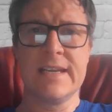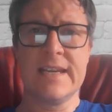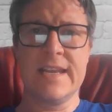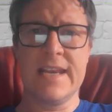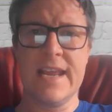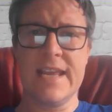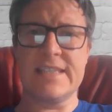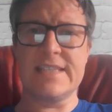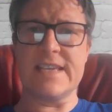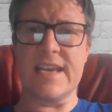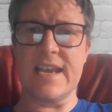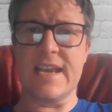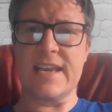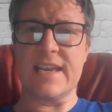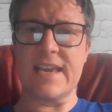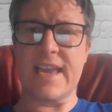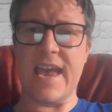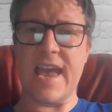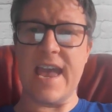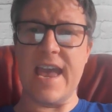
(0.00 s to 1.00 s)
You need to
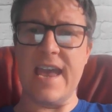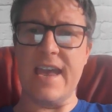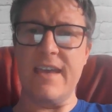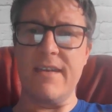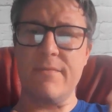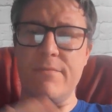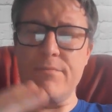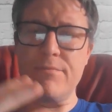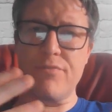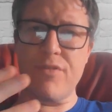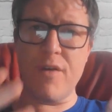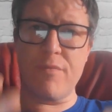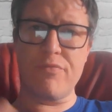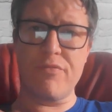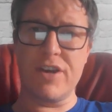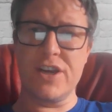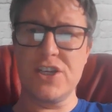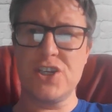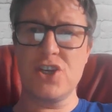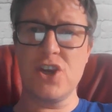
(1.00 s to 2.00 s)
get
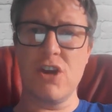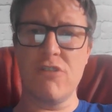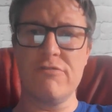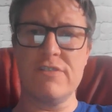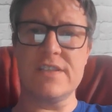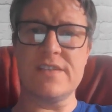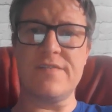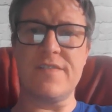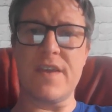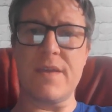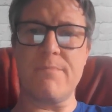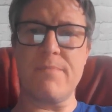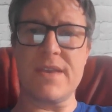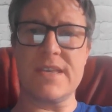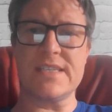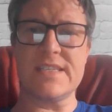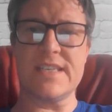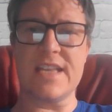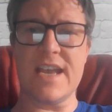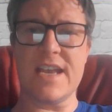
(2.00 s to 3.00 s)
proper insurance for your
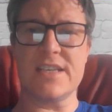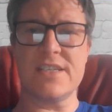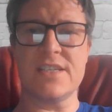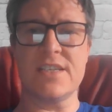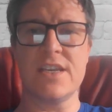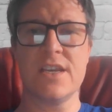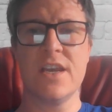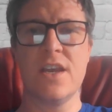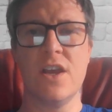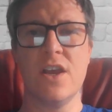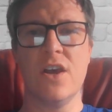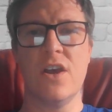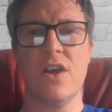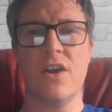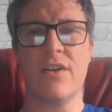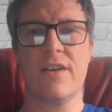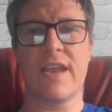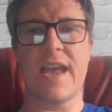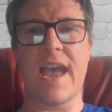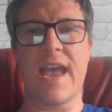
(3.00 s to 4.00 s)
business.
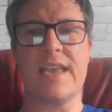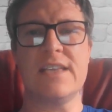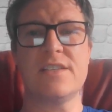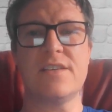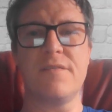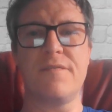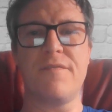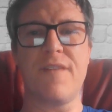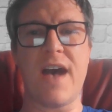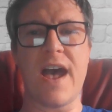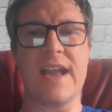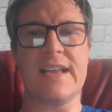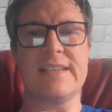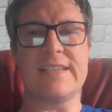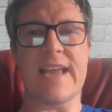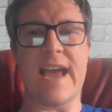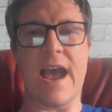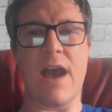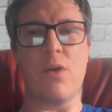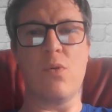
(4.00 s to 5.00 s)
Okay, so
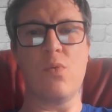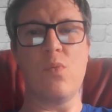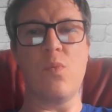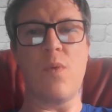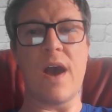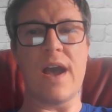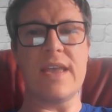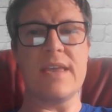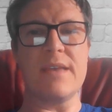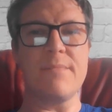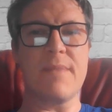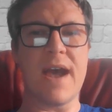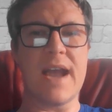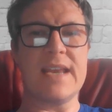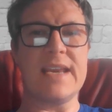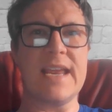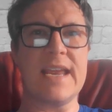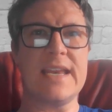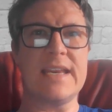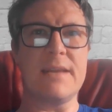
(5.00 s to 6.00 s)
find out why you
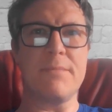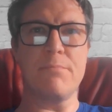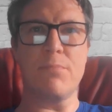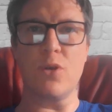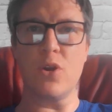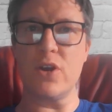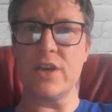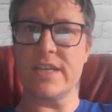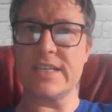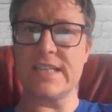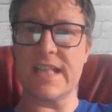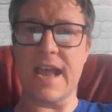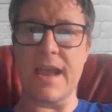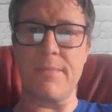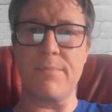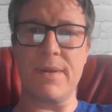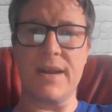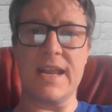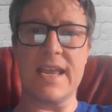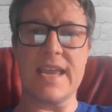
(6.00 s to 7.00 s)
might need employees'
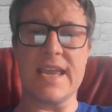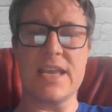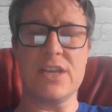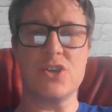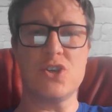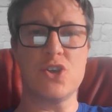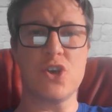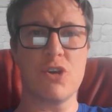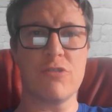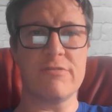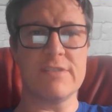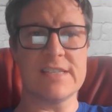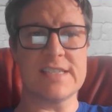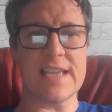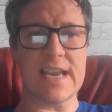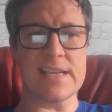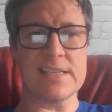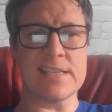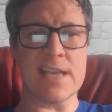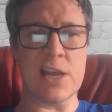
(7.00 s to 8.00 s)
liability insurance,
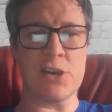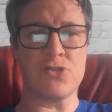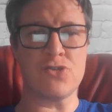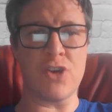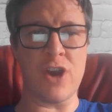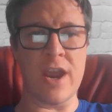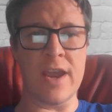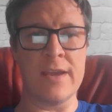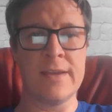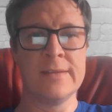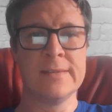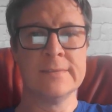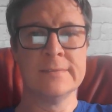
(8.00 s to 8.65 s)
etc.